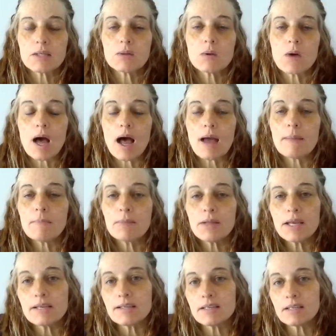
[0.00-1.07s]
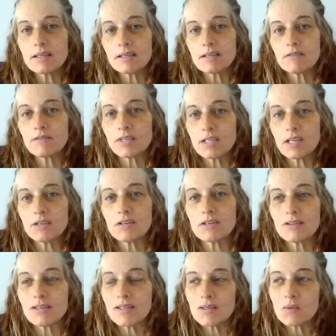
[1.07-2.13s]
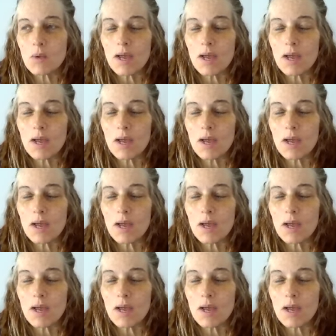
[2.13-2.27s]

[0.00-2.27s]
So I'm placing this invitation, and this is